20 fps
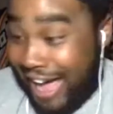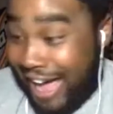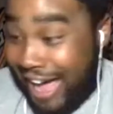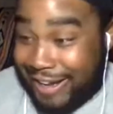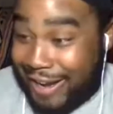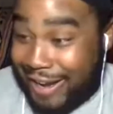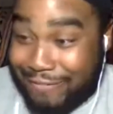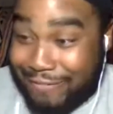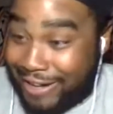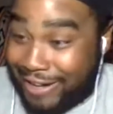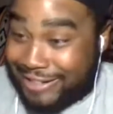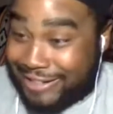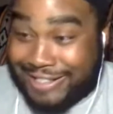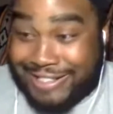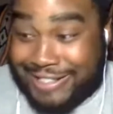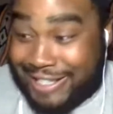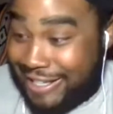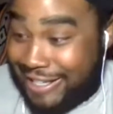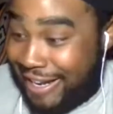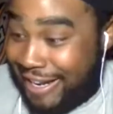can't wait to
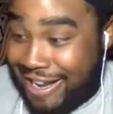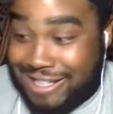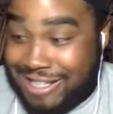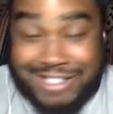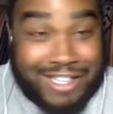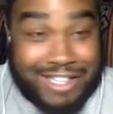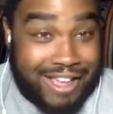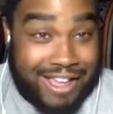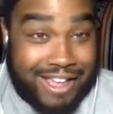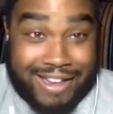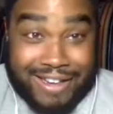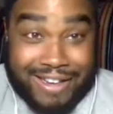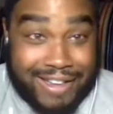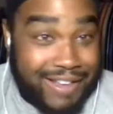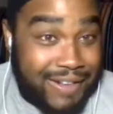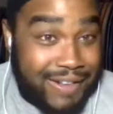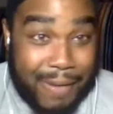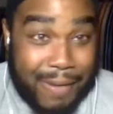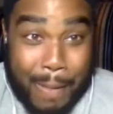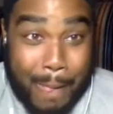see that shit.
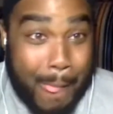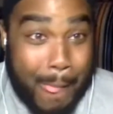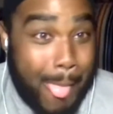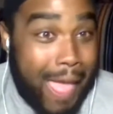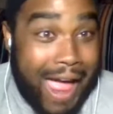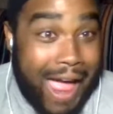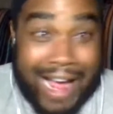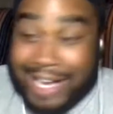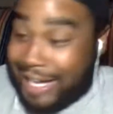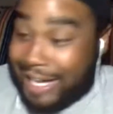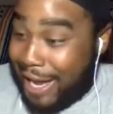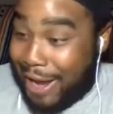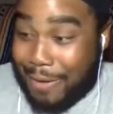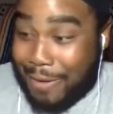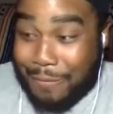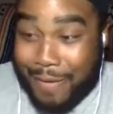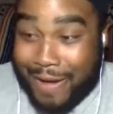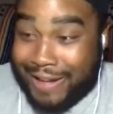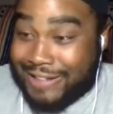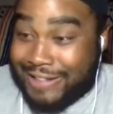I can't
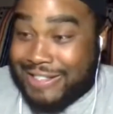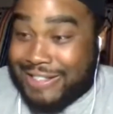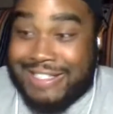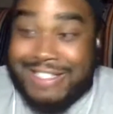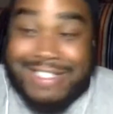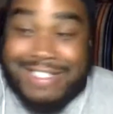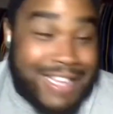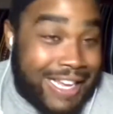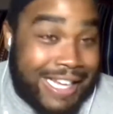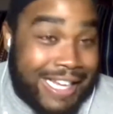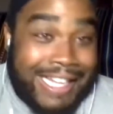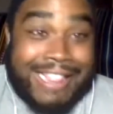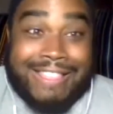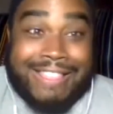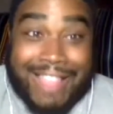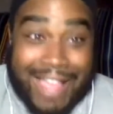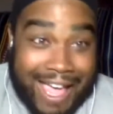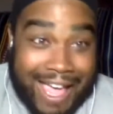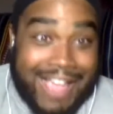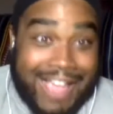wait to see
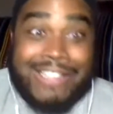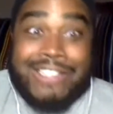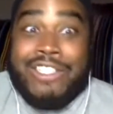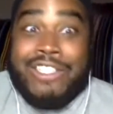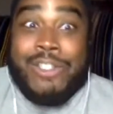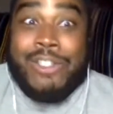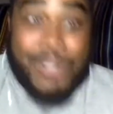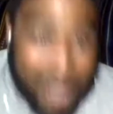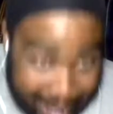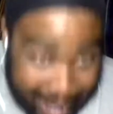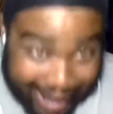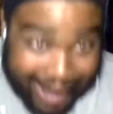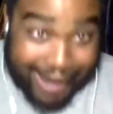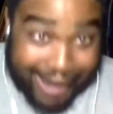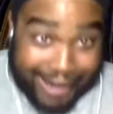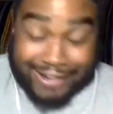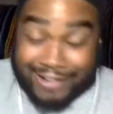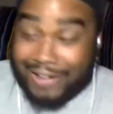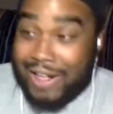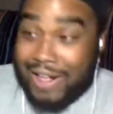that shit,
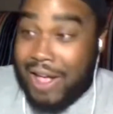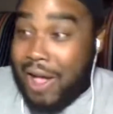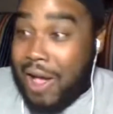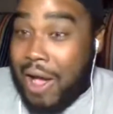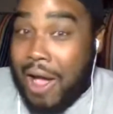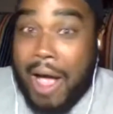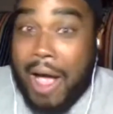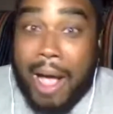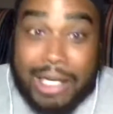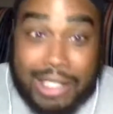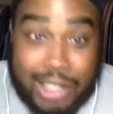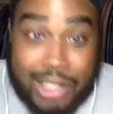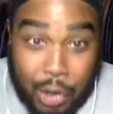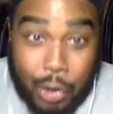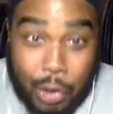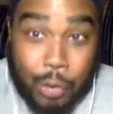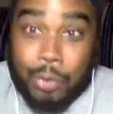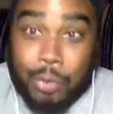dude.